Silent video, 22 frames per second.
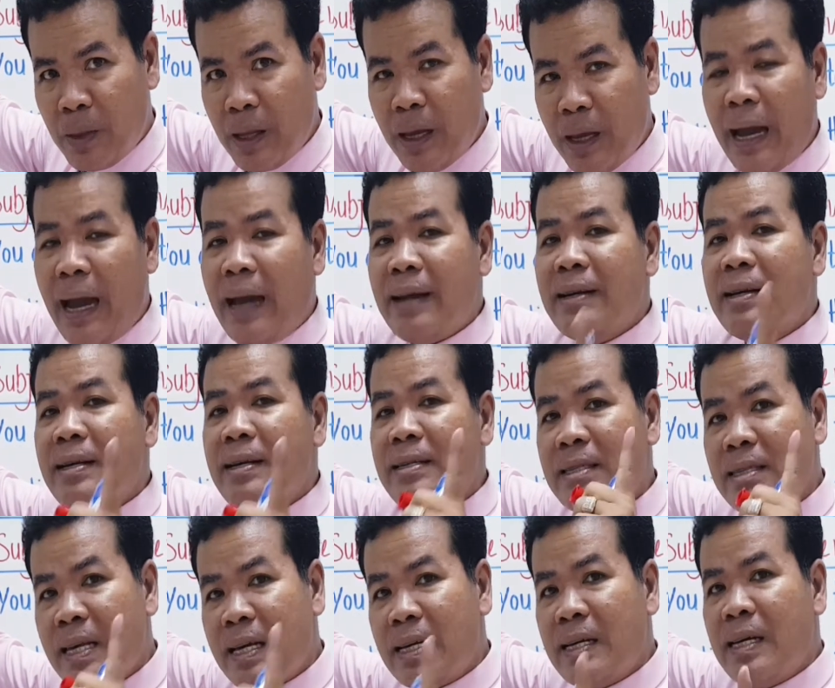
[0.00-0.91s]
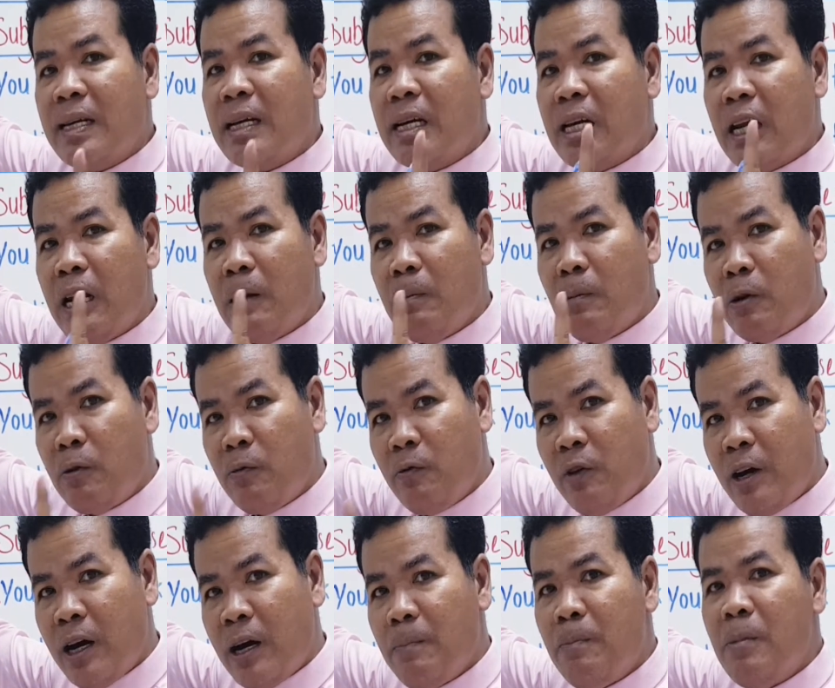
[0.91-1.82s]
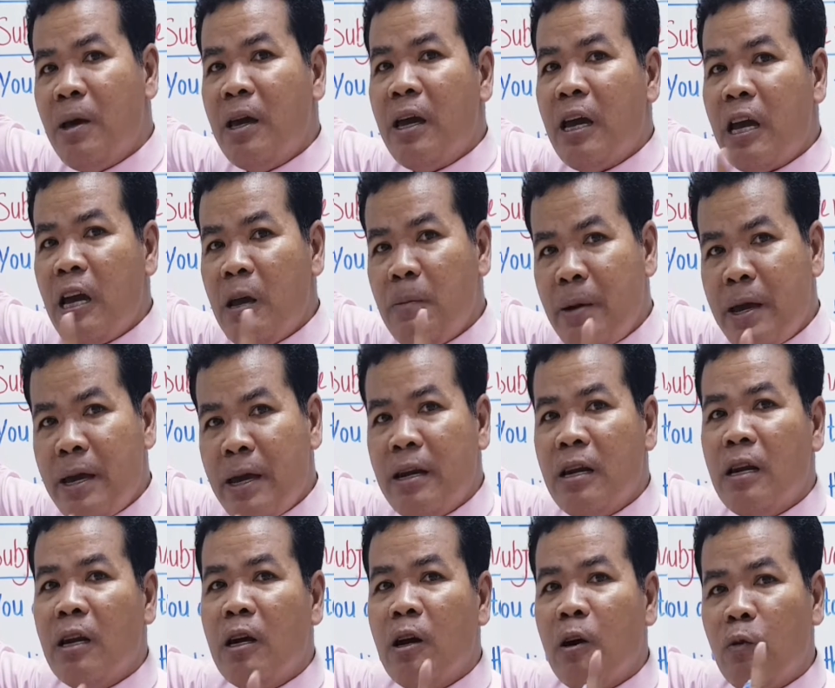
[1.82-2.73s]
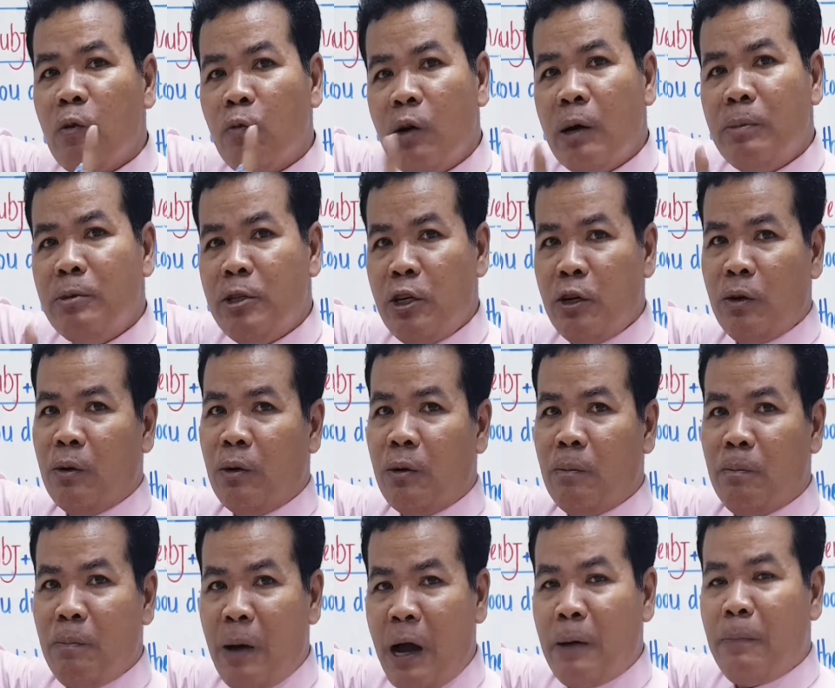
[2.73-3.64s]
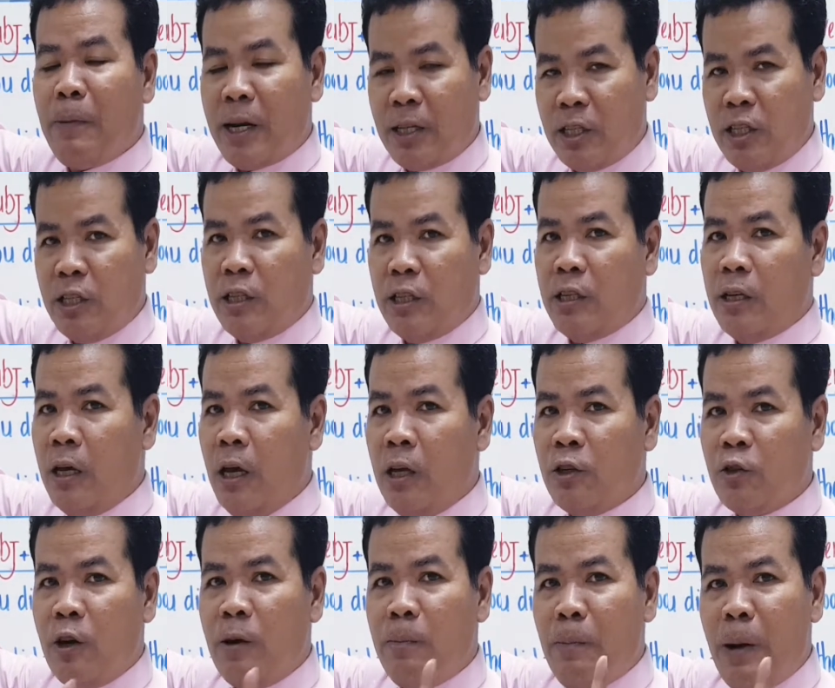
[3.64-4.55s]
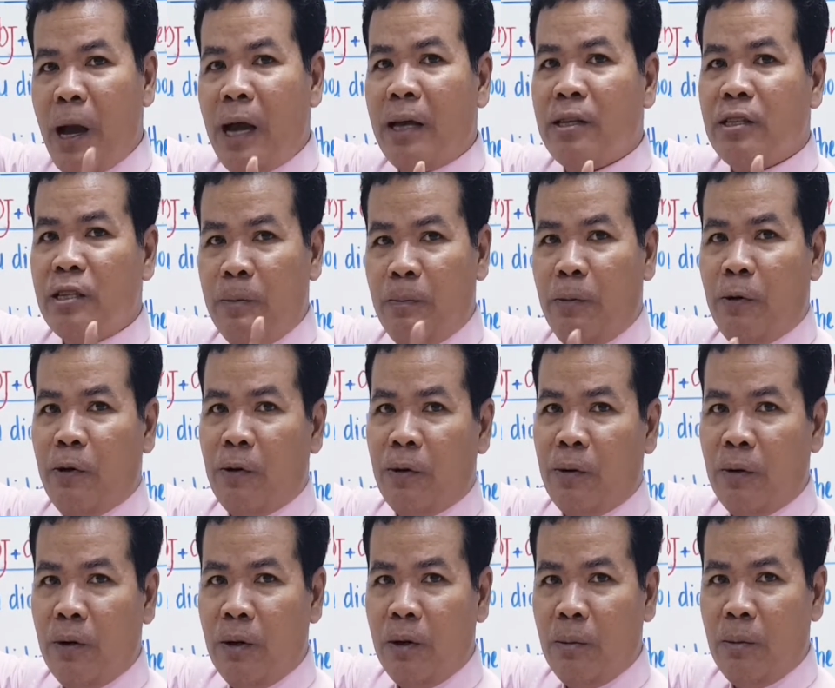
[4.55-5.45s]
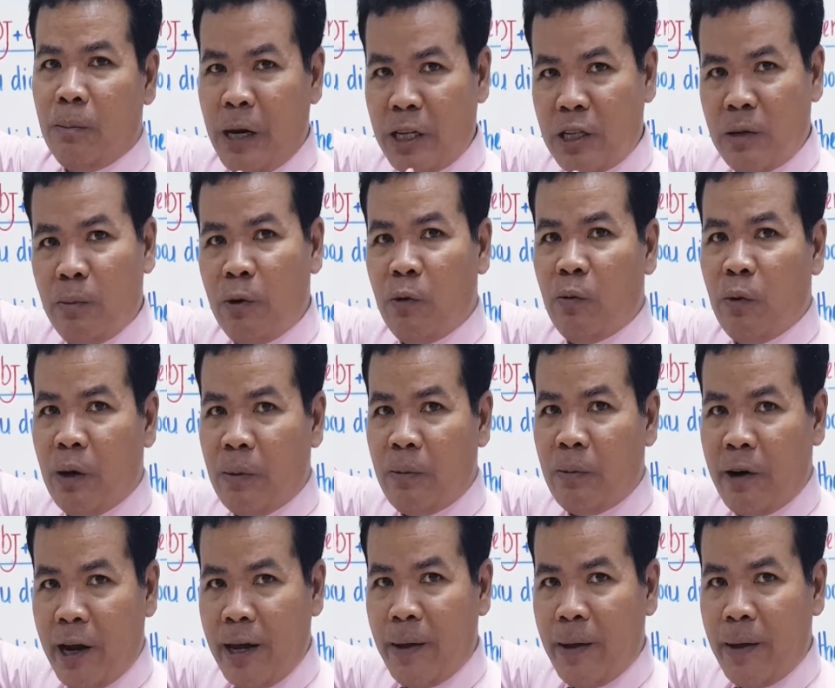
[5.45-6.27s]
and the second column of the verb, it means verb 2, past simple verb, right?